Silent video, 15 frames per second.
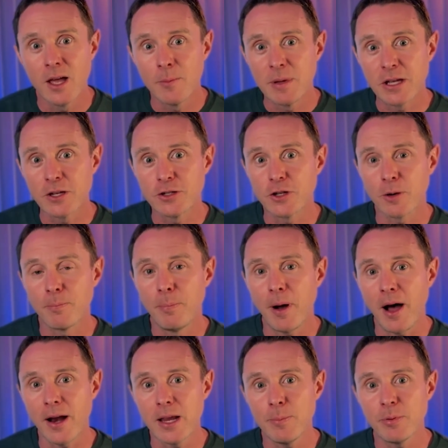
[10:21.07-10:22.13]
because your
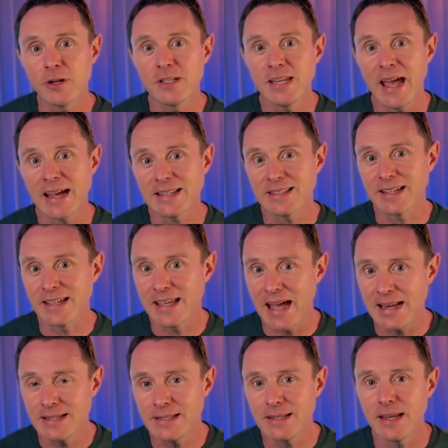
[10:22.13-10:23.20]
body protects
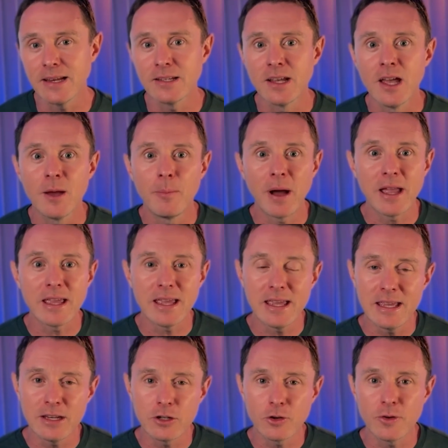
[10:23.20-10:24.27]
against it by
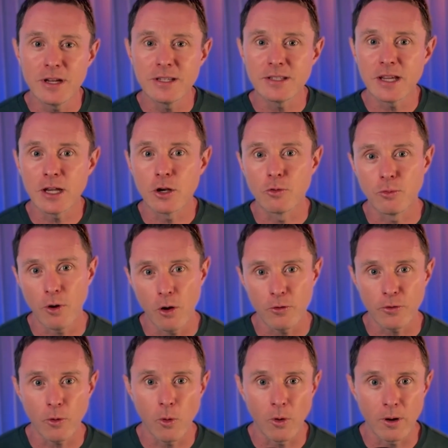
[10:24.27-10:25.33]
increasing growth
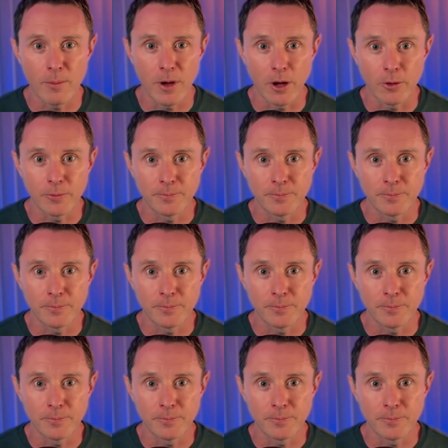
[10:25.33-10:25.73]
hormone.